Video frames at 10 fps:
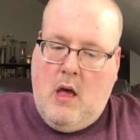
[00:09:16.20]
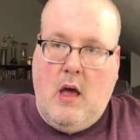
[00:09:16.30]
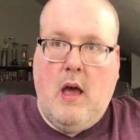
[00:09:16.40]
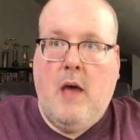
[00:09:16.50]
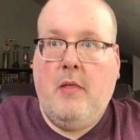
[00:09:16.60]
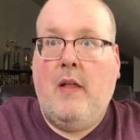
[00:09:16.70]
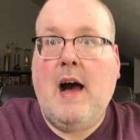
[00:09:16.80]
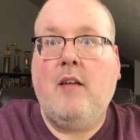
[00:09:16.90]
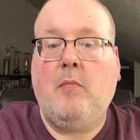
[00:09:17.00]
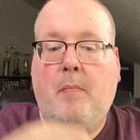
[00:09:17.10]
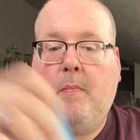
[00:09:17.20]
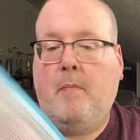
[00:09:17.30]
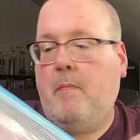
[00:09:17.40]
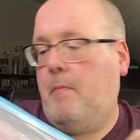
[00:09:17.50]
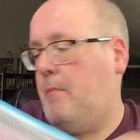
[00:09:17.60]
And the last
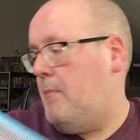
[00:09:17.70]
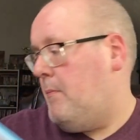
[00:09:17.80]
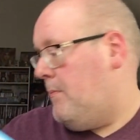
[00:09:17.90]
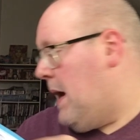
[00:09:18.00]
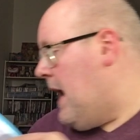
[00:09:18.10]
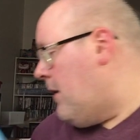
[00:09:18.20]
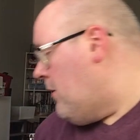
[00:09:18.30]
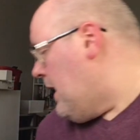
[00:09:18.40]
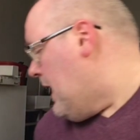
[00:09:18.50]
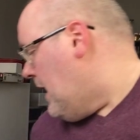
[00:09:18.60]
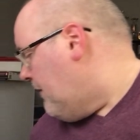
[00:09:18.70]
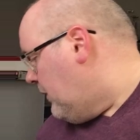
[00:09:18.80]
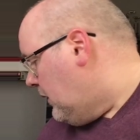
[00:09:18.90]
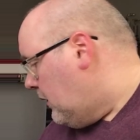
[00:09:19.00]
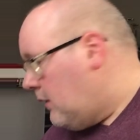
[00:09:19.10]
pattern I have
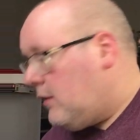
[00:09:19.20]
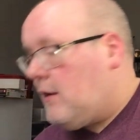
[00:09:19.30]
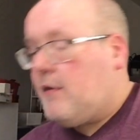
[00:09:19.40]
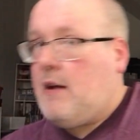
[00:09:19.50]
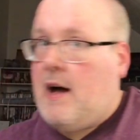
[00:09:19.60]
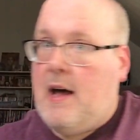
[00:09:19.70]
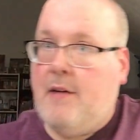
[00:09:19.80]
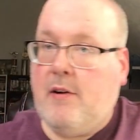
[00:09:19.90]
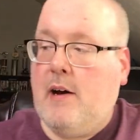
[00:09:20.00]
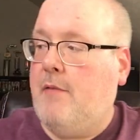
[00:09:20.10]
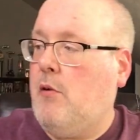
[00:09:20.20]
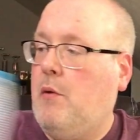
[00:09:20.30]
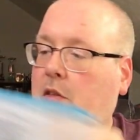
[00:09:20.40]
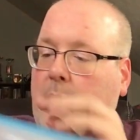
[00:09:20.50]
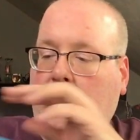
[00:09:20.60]
that does not have a cover
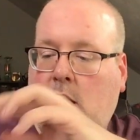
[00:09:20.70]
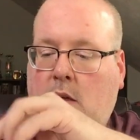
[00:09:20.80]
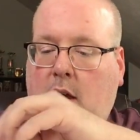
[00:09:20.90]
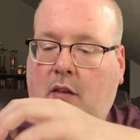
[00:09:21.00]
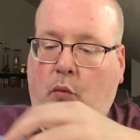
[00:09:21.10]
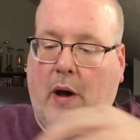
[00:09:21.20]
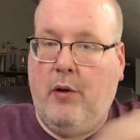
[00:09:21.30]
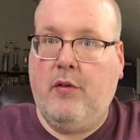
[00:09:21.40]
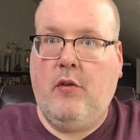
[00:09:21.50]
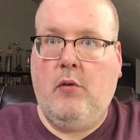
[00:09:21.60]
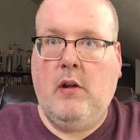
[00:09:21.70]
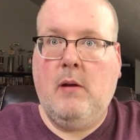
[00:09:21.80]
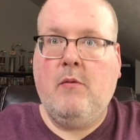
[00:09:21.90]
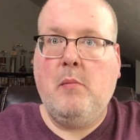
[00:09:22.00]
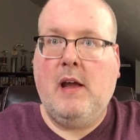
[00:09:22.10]
with me is Well Suited
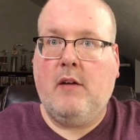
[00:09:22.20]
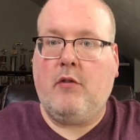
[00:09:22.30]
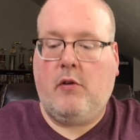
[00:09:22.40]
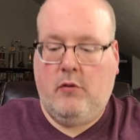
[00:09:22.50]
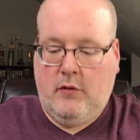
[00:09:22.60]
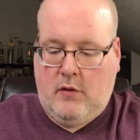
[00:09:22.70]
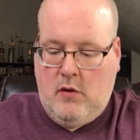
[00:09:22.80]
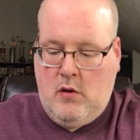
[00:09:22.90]
from Ink Circles.